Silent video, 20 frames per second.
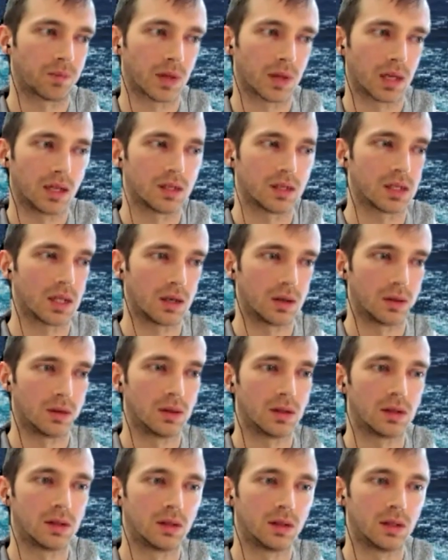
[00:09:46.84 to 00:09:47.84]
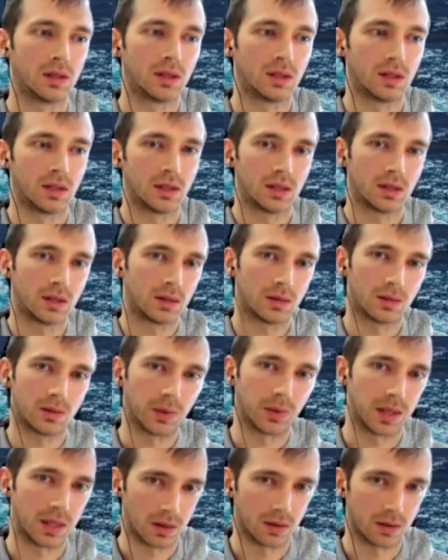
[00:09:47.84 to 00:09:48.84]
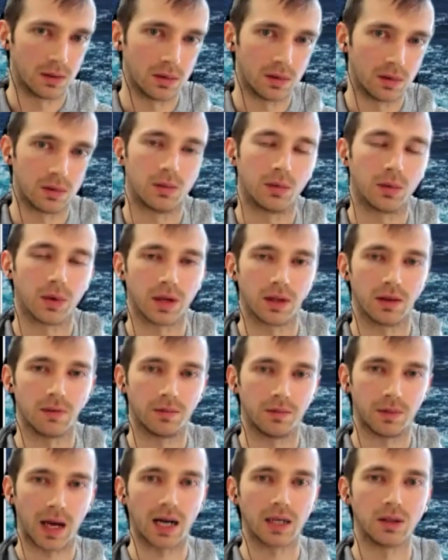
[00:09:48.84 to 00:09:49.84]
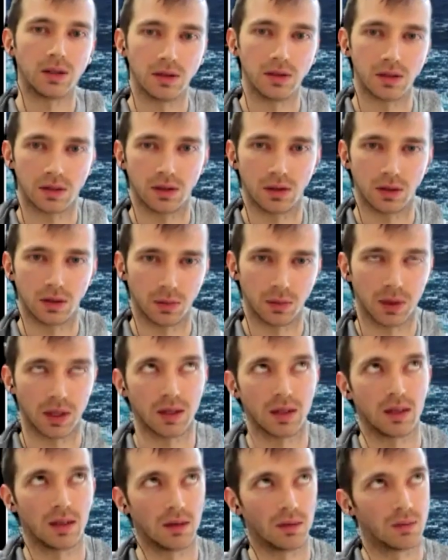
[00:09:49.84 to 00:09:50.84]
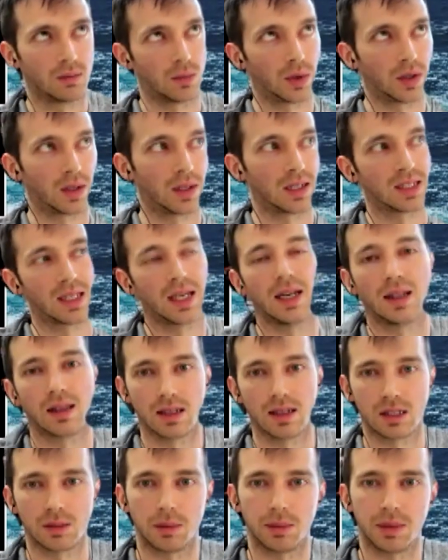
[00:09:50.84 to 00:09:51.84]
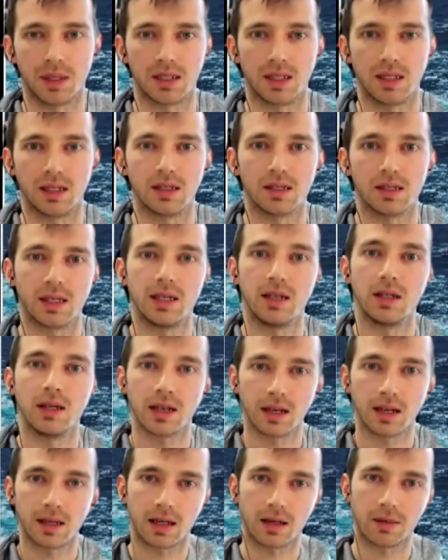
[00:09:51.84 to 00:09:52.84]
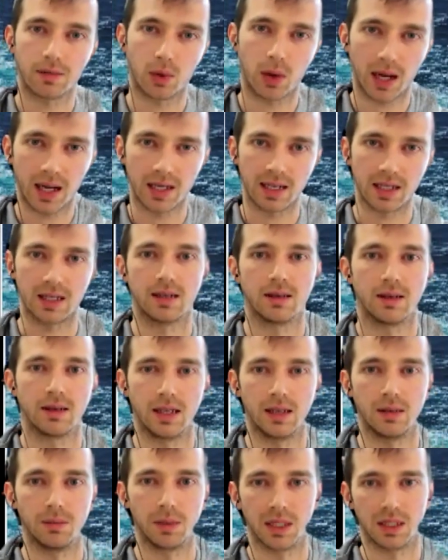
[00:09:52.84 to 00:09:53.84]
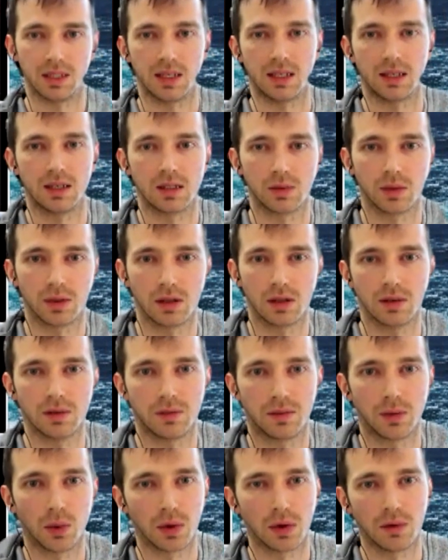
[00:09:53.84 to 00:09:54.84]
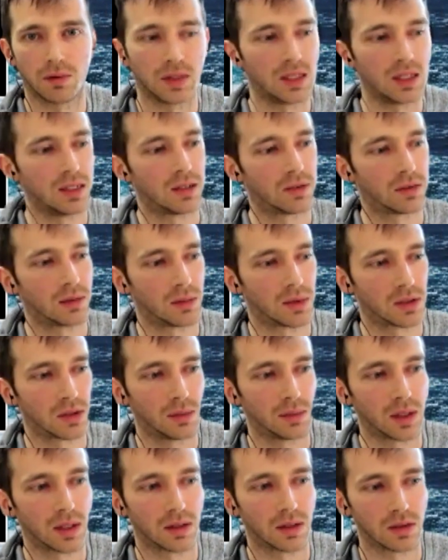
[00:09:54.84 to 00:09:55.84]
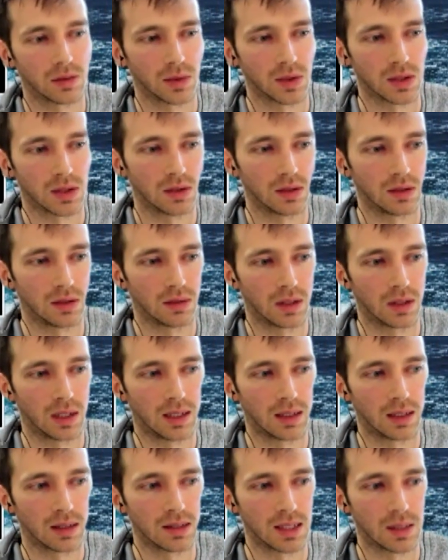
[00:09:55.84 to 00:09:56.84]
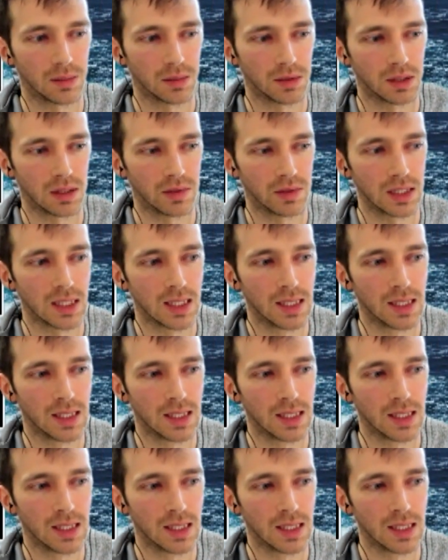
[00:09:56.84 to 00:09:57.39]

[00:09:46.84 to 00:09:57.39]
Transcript: So we know one of the values, or one of the exciting things about big data, is that you can get a lot of variety in big data. It's one of the 4 V's from Stonebraker's original conception of it.